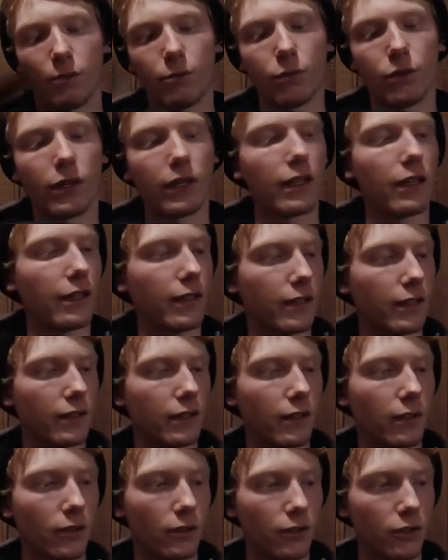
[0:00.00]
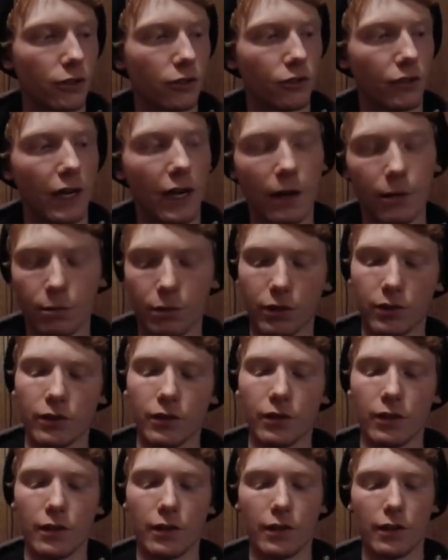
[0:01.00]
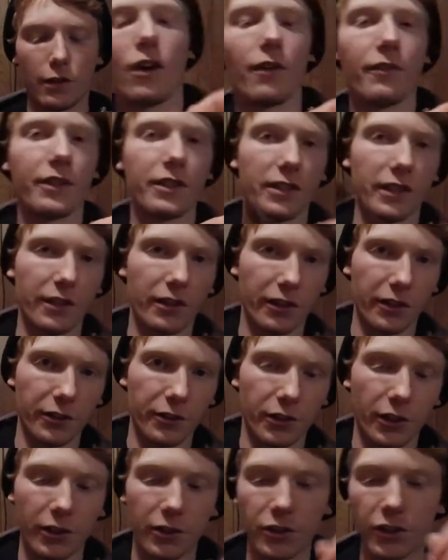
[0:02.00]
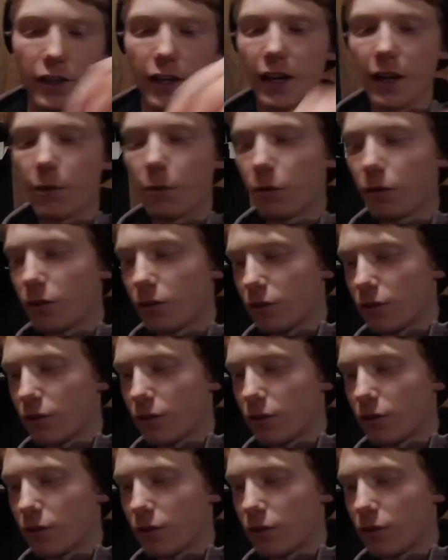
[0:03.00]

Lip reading: pretty nice little strap. Obviously got your charging cable,